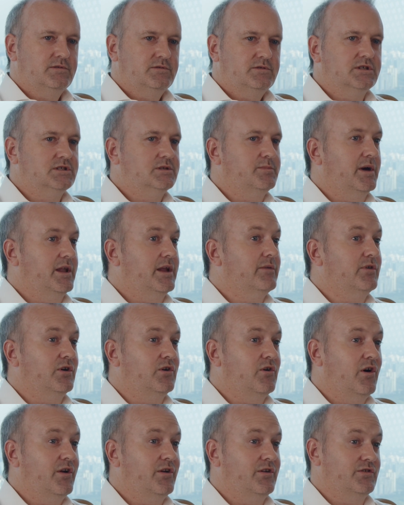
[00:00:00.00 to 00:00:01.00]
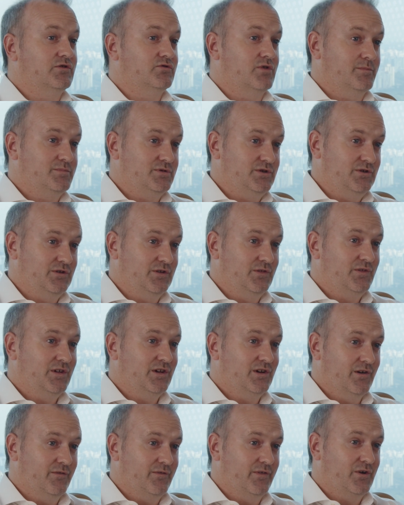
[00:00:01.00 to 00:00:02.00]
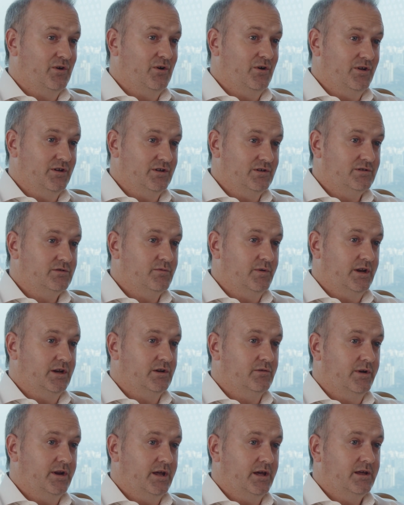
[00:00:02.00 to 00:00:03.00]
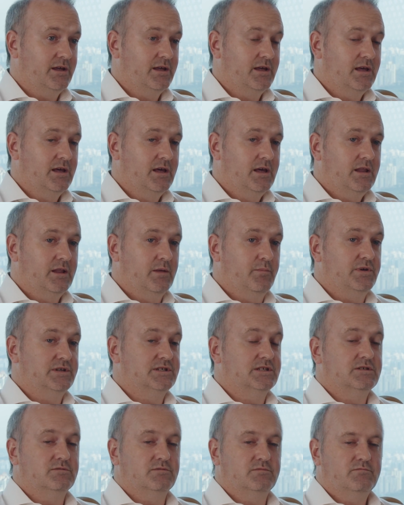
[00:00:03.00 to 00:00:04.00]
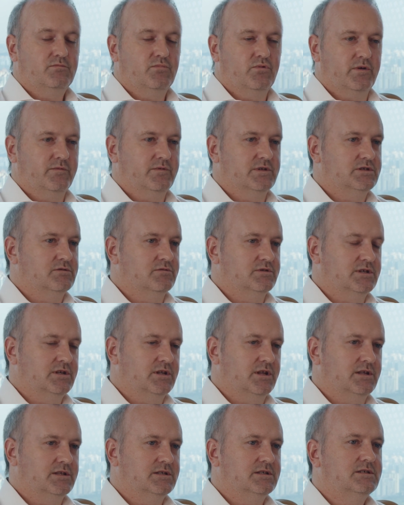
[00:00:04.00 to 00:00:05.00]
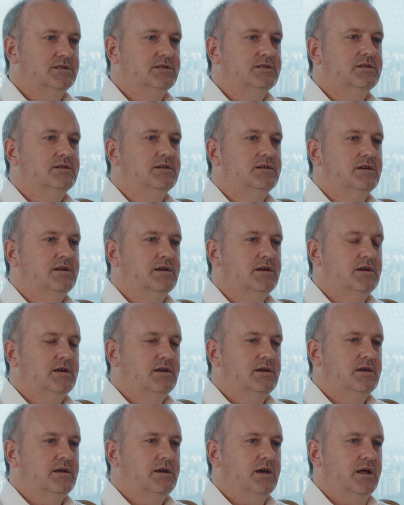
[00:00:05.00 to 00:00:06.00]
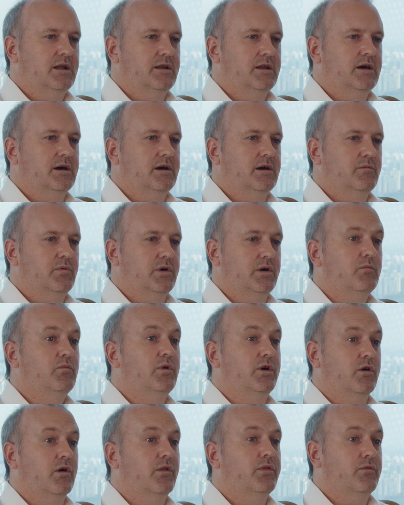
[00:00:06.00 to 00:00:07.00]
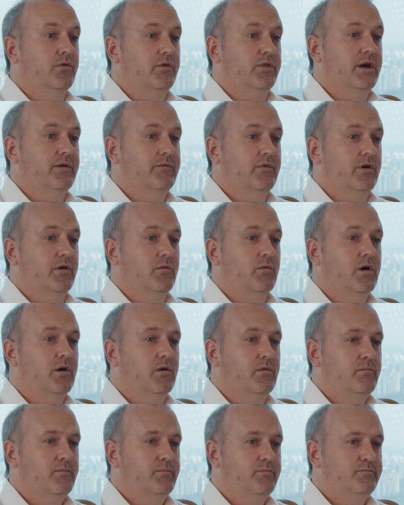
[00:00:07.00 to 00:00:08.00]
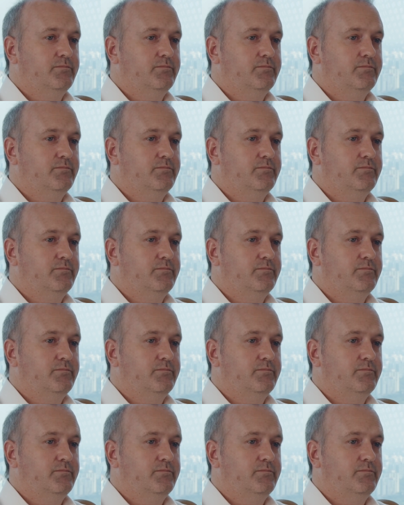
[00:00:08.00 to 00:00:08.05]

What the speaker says: Just about every kind of disruption you could think of occurred in 2020. The business proved its resilience, and we got through that very well.